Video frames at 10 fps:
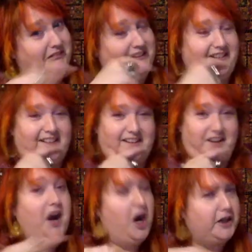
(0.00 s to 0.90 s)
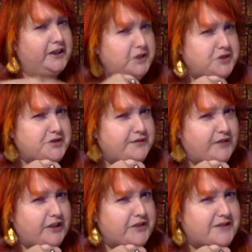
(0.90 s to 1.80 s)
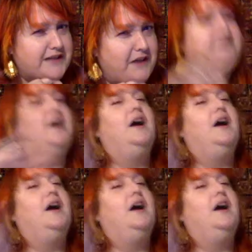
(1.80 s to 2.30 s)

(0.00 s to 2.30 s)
You're like, are you a little too full of yourself?